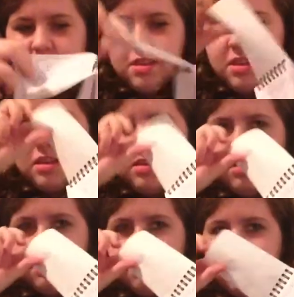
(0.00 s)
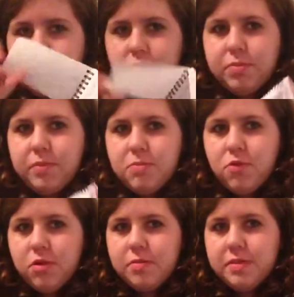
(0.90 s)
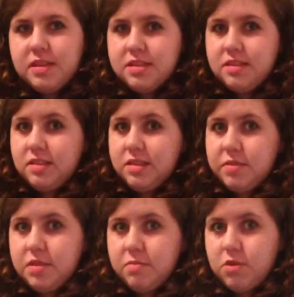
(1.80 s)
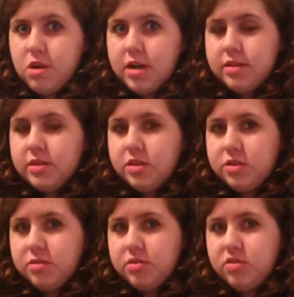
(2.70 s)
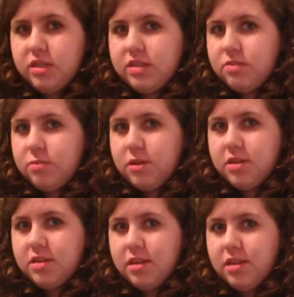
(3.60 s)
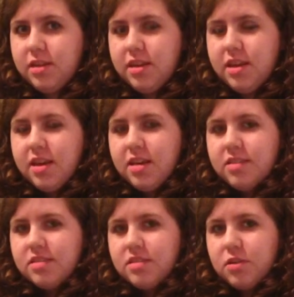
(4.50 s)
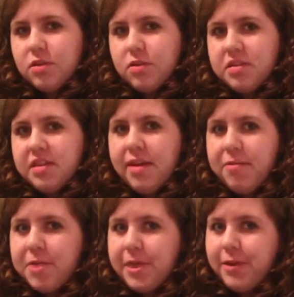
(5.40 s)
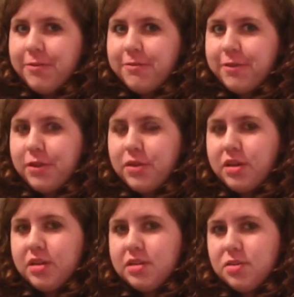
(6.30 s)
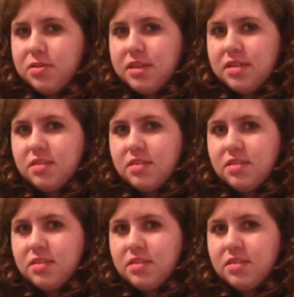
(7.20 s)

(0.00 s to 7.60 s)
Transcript: things, probably more because some of them were hard to choose just one. So yeah, without further ado, let's